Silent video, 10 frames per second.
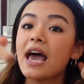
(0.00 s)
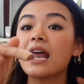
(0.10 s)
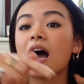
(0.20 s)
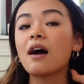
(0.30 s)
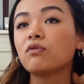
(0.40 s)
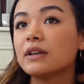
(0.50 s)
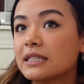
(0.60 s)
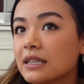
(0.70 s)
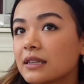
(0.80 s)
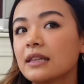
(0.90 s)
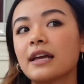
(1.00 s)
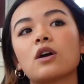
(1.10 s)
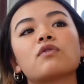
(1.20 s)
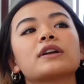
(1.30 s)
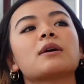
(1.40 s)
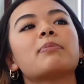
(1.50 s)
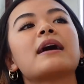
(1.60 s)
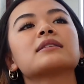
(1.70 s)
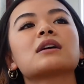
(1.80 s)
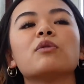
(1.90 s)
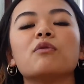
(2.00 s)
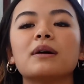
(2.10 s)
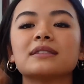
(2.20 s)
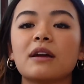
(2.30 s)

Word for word: And recently, like over like the past couple of months,